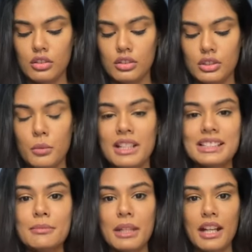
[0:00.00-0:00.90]
So once
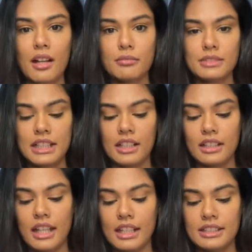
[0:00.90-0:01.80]
it becomes like a
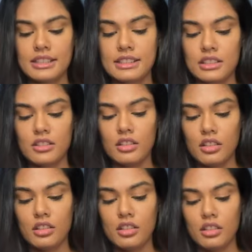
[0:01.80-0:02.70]
nice
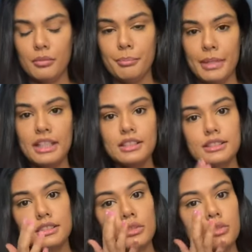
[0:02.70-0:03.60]
mix,
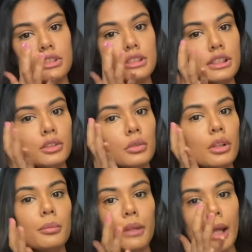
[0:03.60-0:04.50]
you just need to
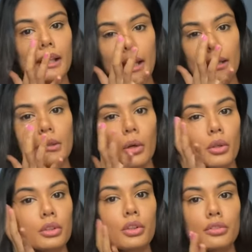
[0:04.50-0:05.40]
apply that
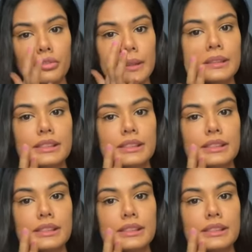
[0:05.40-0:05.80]
on your face.